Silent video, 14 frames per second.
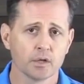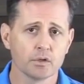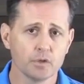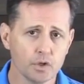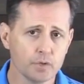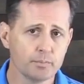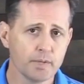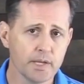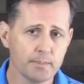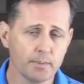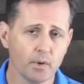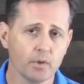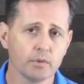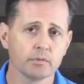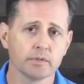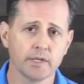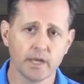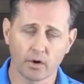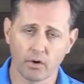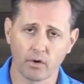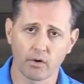Good people
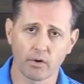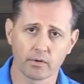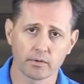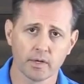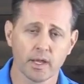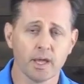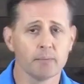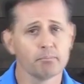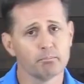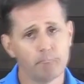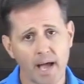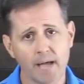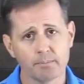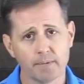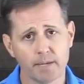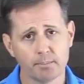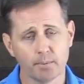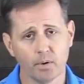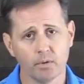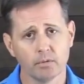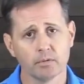get hurt. Bad
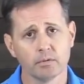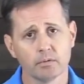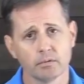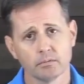people